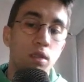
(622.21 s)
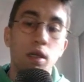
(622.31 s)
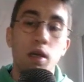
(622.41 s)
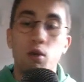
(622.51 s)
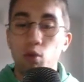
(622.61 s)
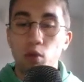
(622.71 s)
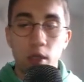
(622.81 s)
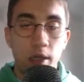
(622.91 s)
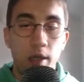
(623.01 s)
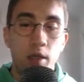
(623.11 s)

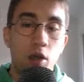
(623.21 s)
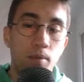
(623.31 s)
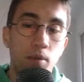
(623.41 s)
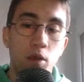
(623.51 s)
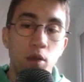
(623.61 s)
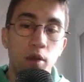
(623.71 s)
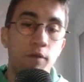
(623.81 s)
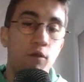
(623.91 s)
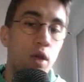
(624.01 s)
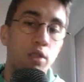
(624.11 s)
rook can come on
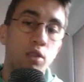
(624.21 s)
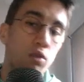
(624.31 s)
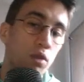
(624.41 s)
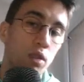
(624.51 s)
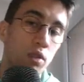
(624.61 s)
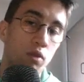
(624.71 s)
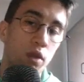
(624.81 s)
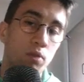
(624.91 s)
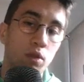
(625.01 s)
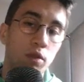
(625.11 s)
f1, so
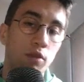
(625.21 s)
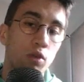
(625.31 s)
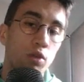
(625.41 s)
incredible difficult.